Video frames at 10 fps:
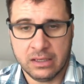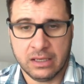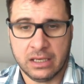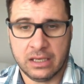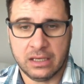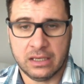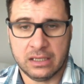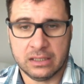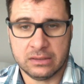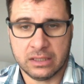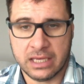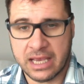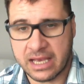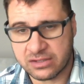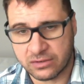And it
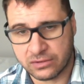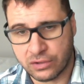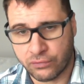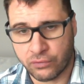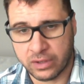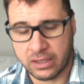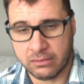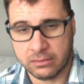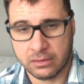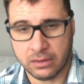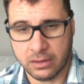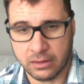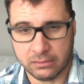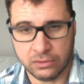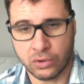has a different
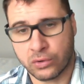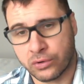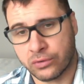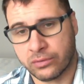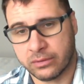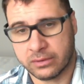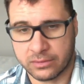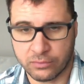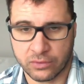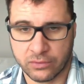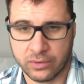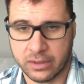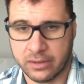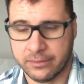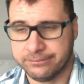uh, lower, it's more
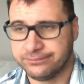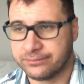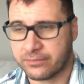um,